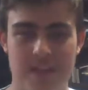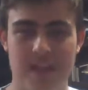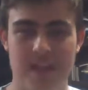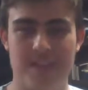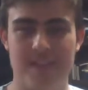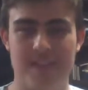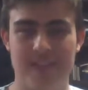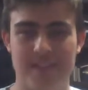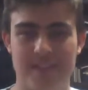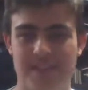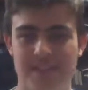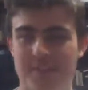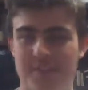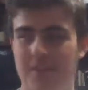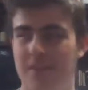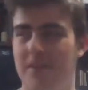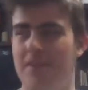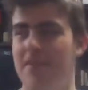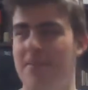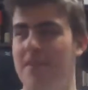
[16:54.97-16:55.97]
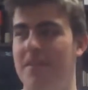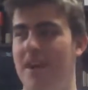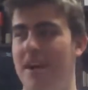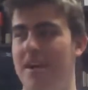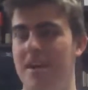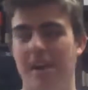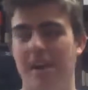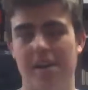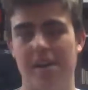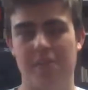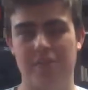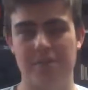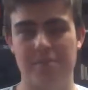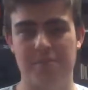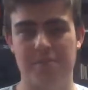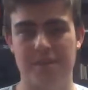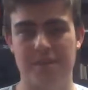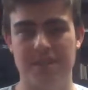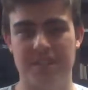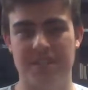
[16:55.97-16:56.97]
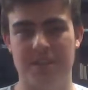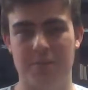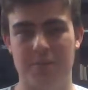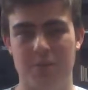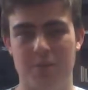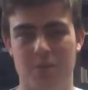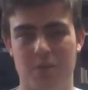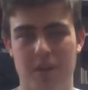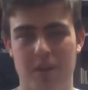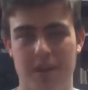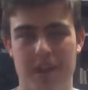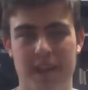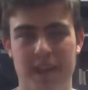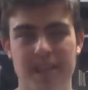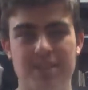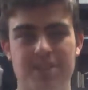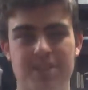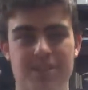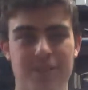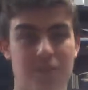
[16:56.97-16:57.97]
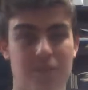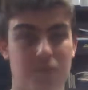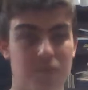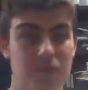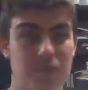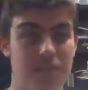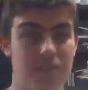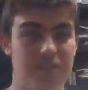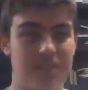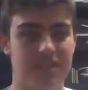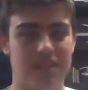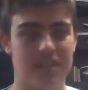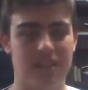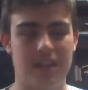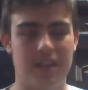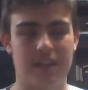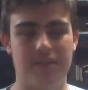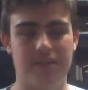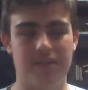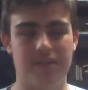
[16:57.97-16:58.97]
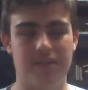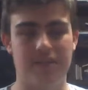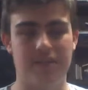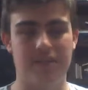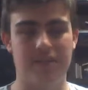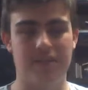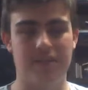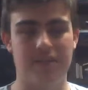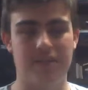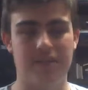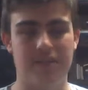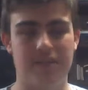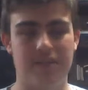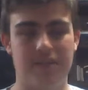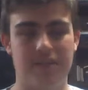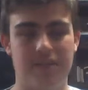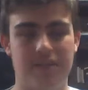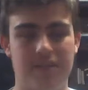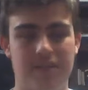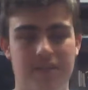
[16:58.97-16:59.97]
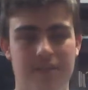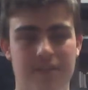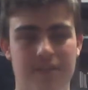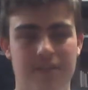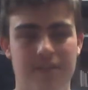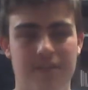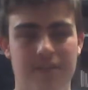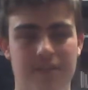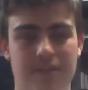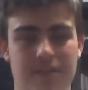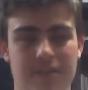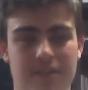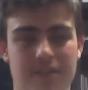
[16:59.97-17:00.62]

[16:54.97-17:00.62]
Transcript: Yeah, that's a lot of power. I only plan to start with one cage to make room for select.